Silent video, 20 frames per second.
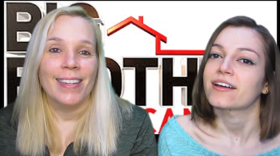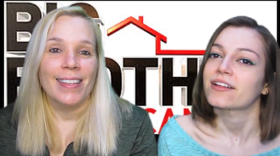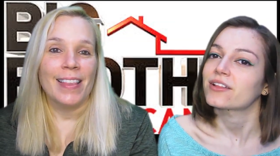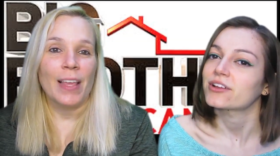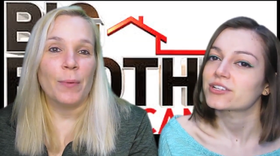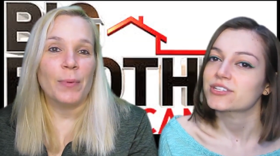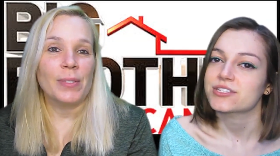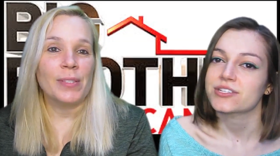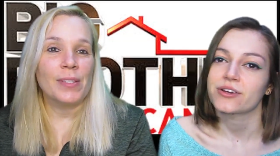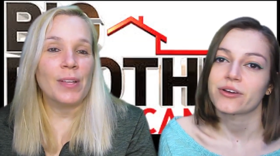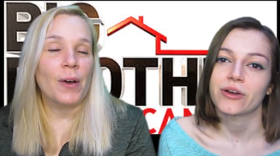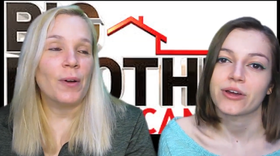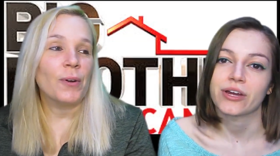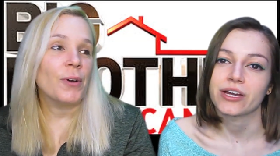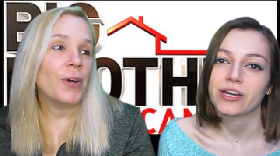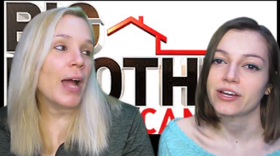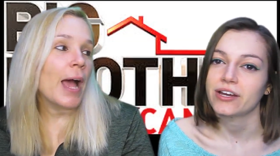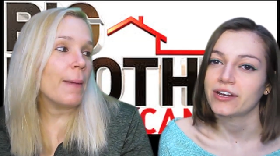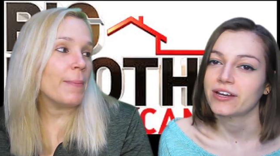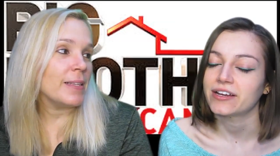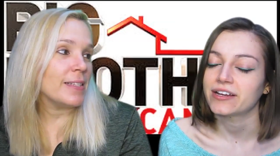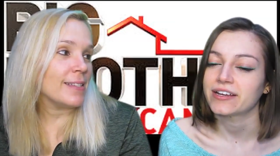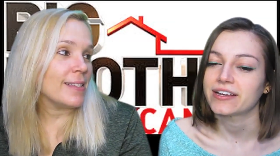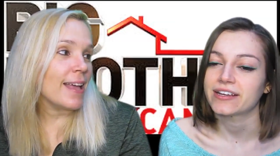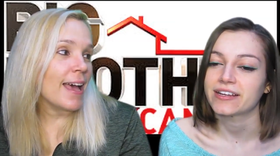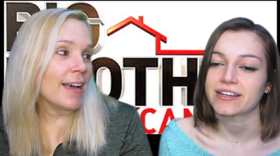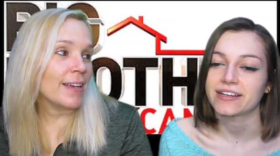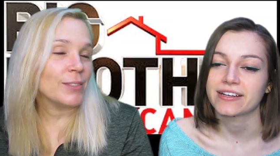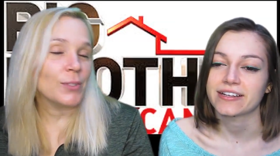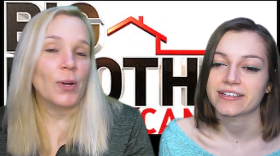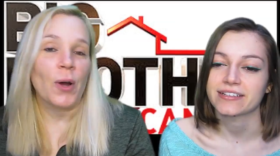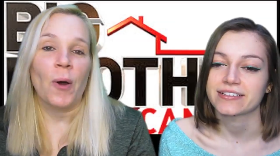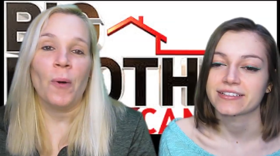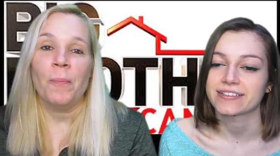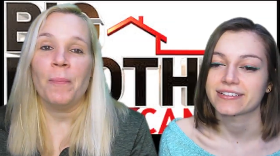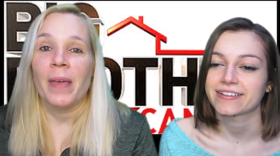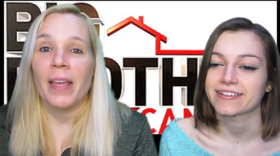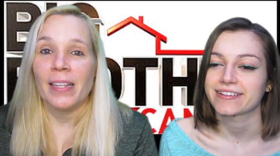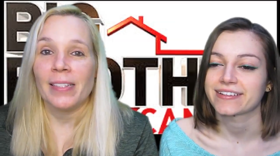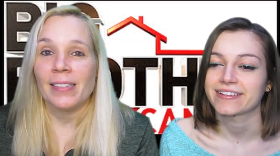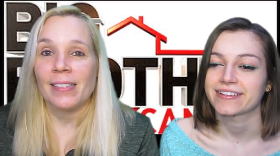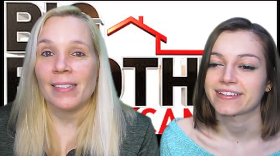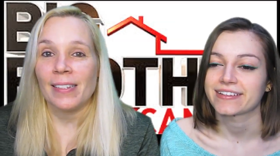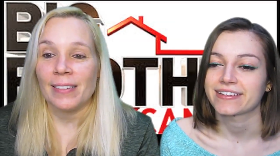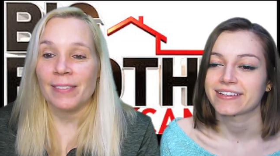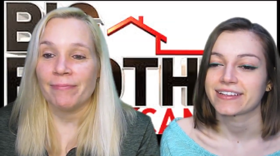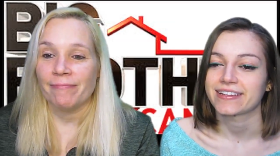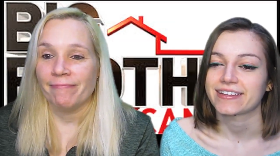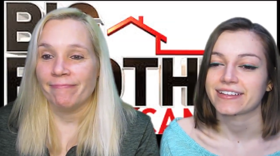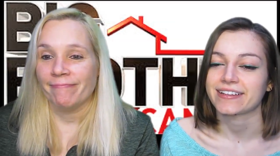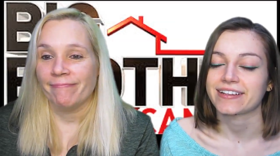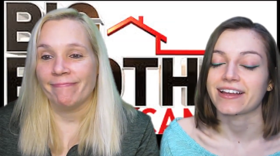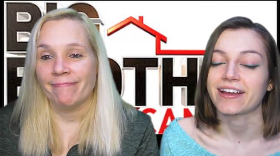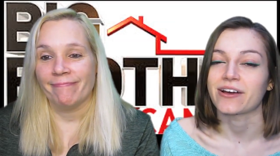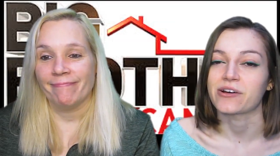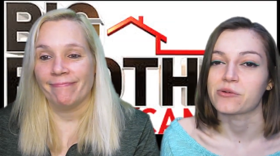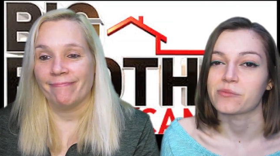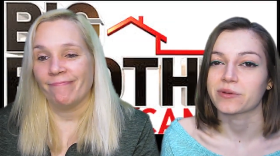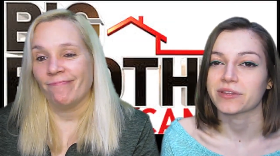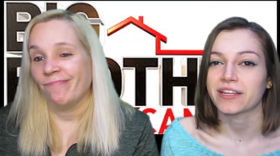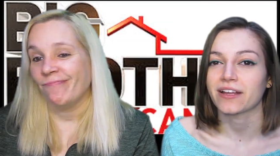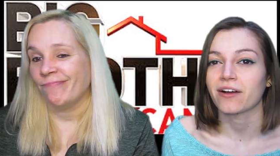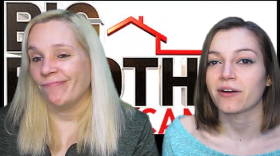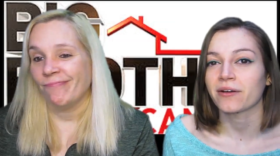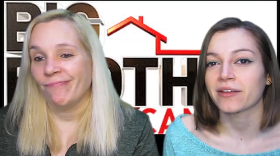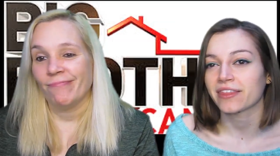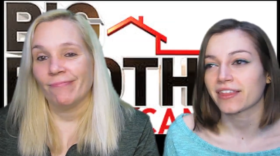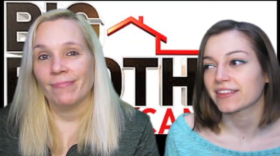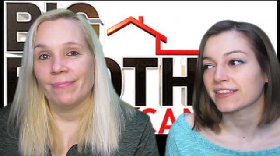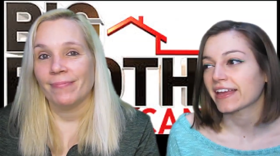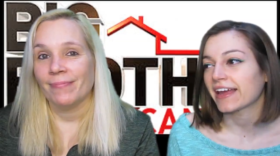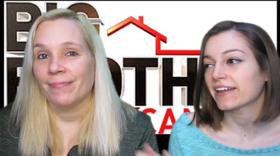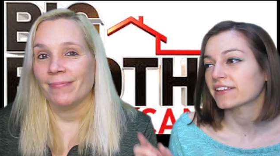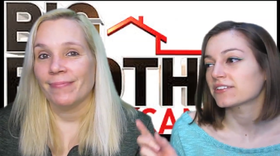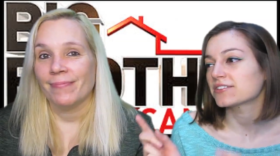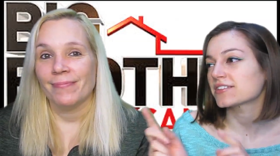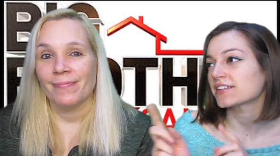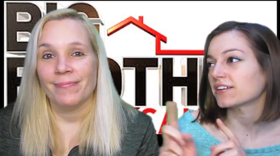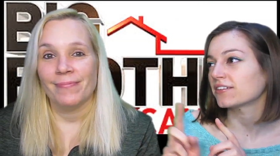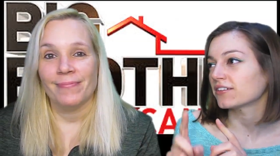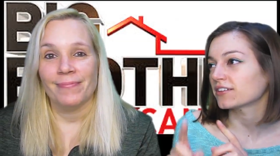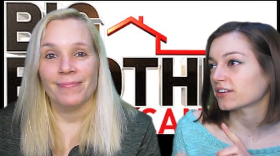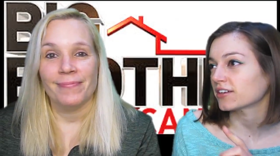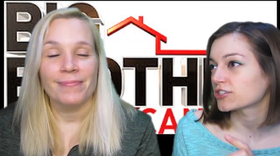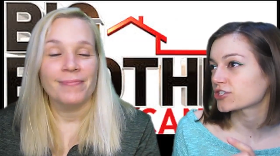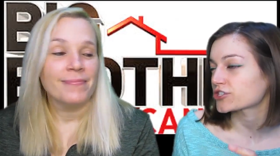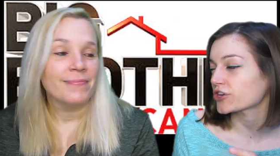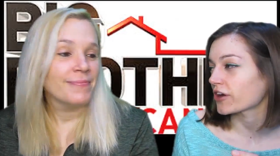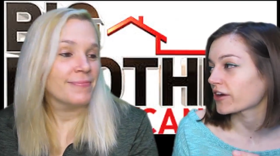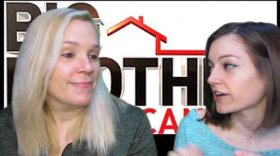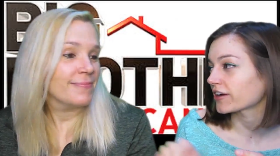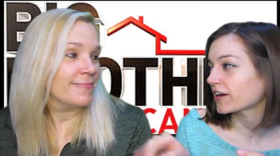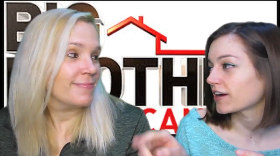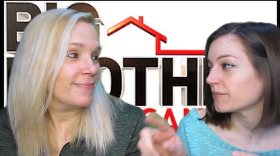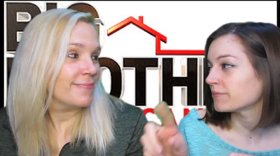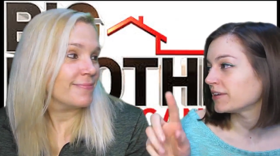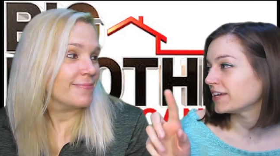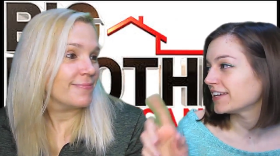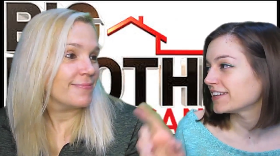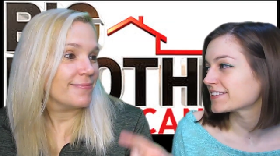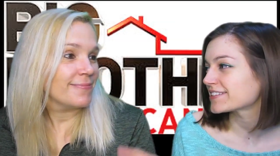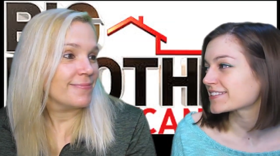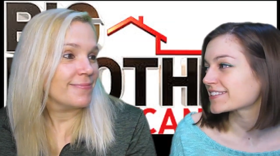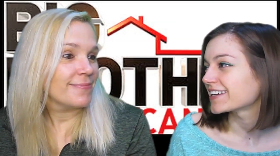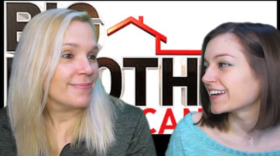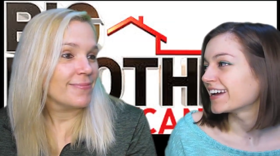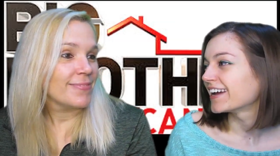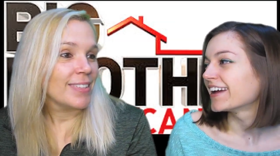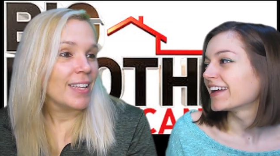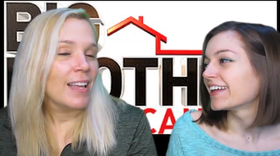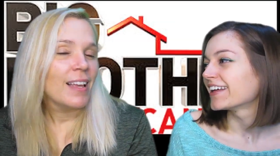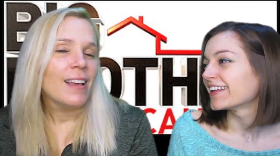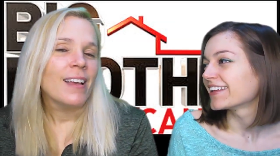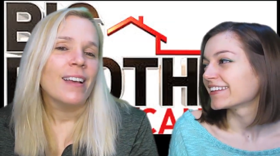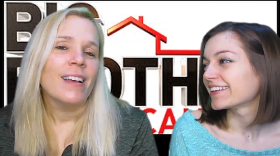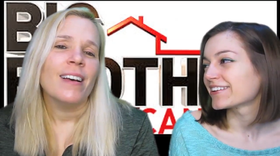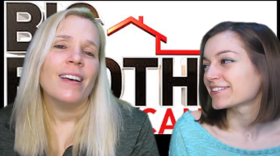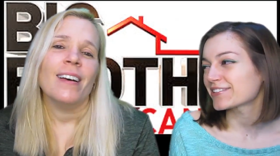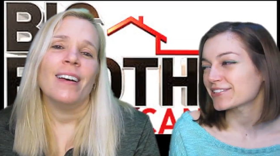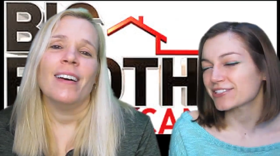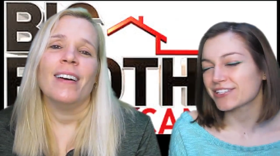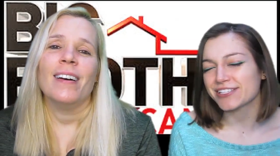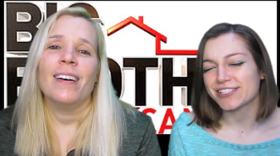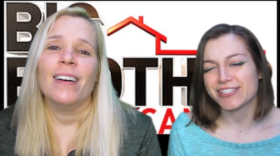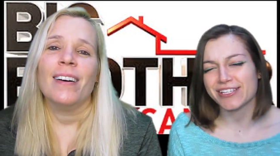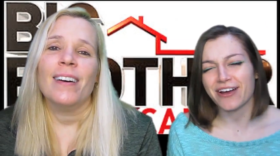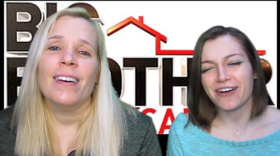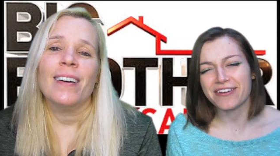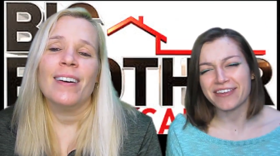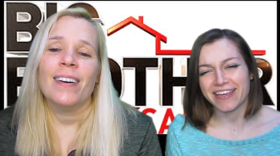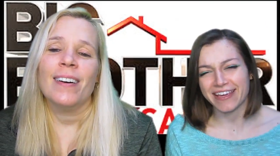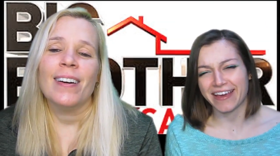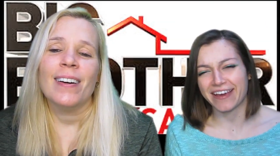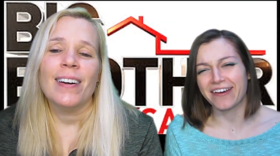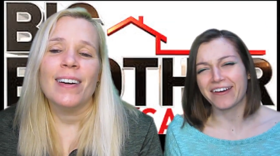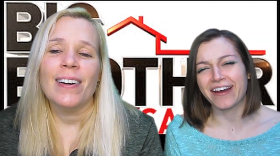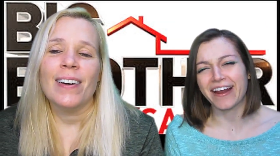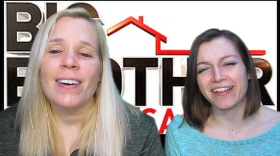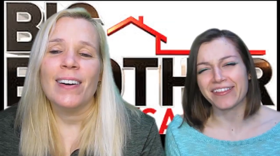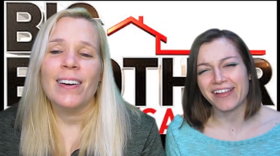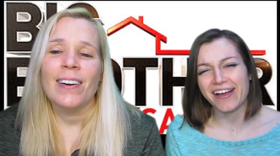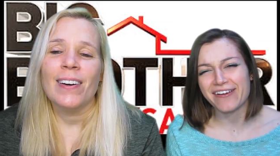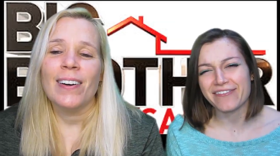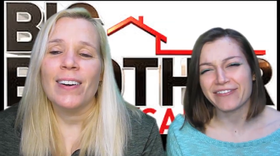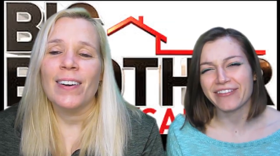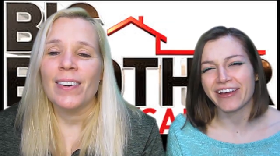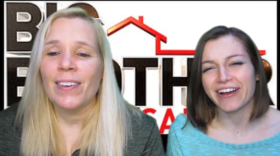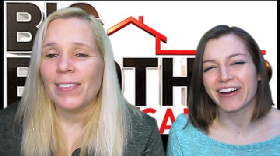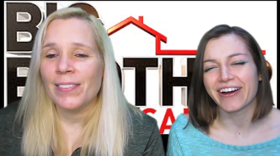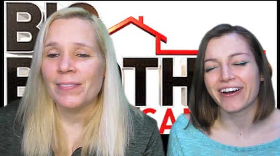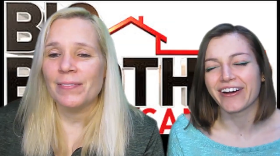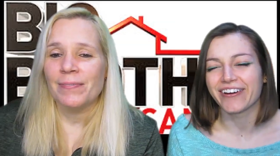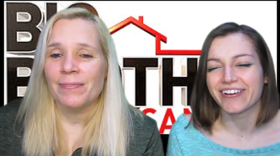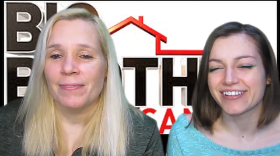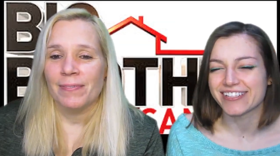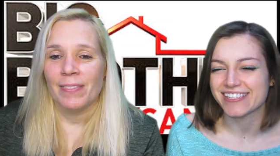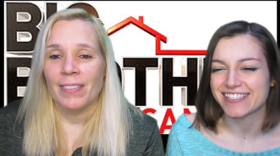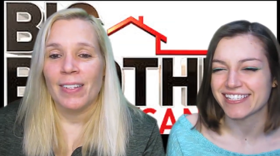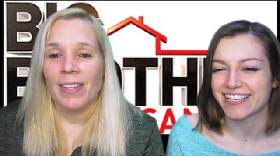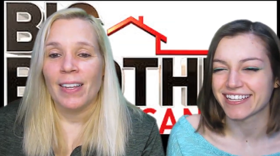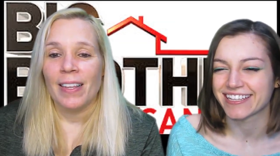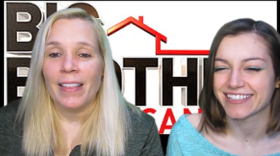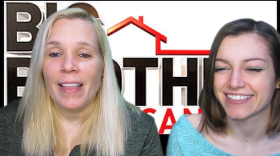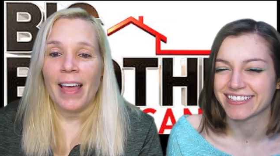Speaker 1: There was so no good. Krabby Snacks or Homemades, though. No, but, oh, I think they had those little shark gummies. Those are just uh, so cute. I love ah. those.